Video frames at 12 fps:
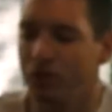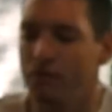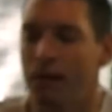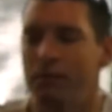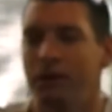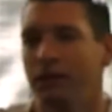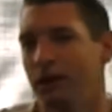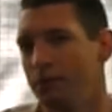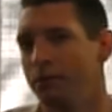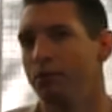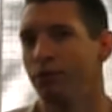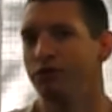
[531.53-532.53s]
Maybe a
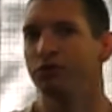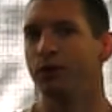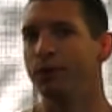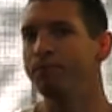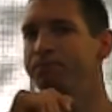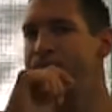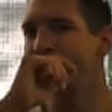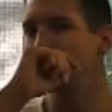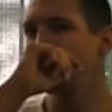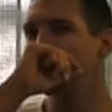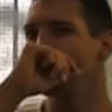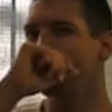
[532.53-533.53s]
little bit more sweet,
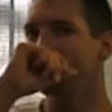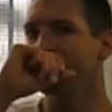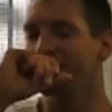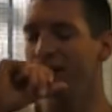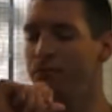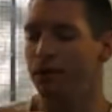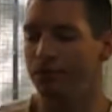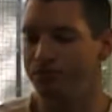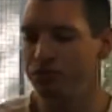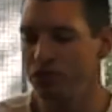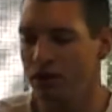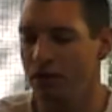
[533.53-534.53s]
but
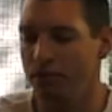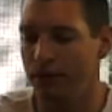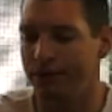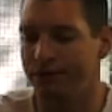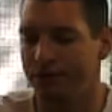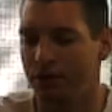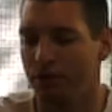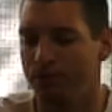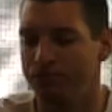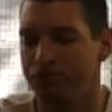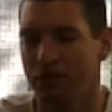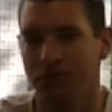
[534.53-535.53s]
still
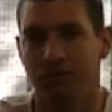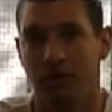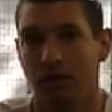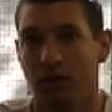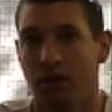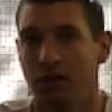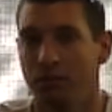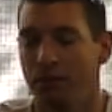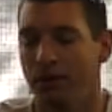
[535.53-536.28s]
good.